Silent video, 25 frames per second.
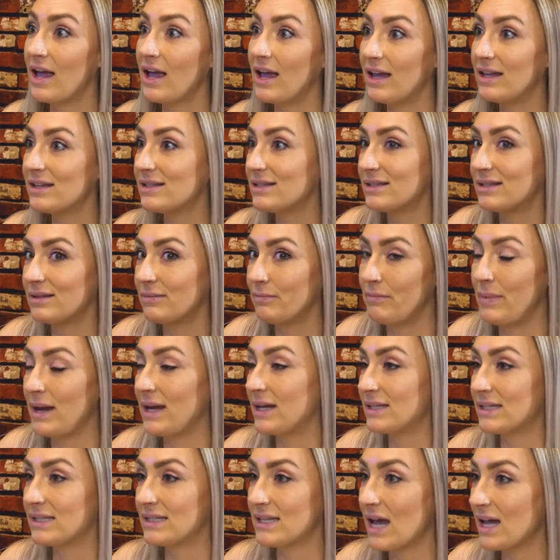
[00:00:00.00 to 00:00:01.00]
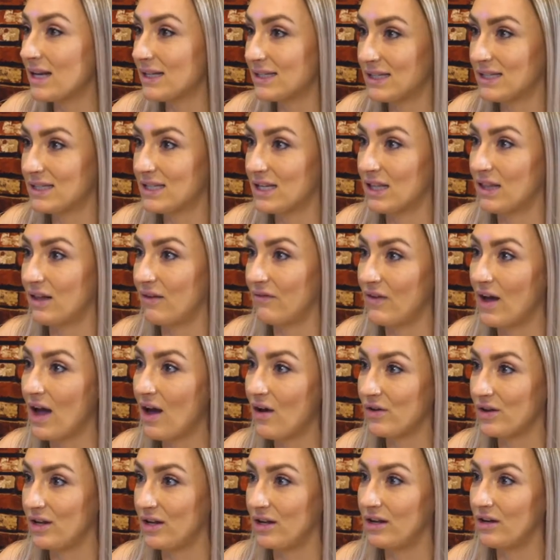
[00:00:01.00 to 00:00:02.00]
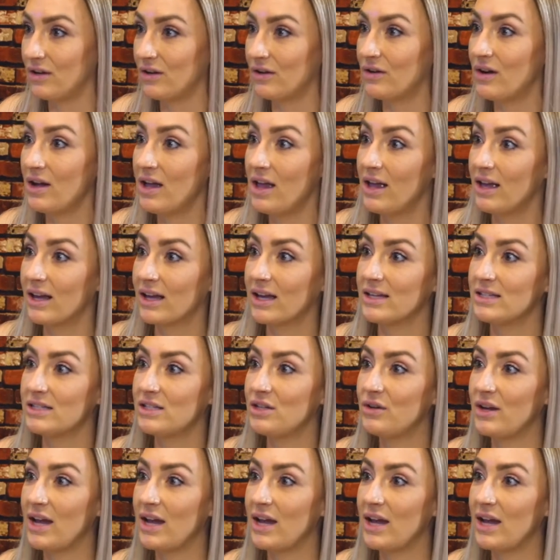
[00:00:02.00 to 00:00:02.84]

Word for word: is makes sense to the value because yeah.